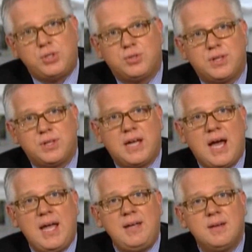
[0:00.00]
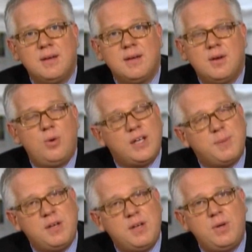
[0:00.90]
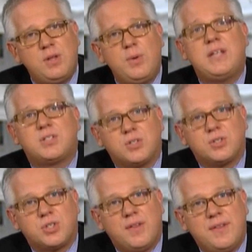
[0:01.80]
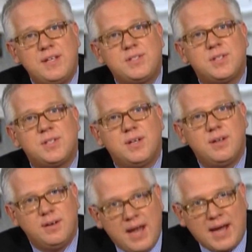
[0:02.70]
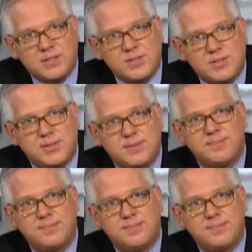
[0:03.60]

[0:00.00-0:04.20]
you to the guy who has been doing the research on this next.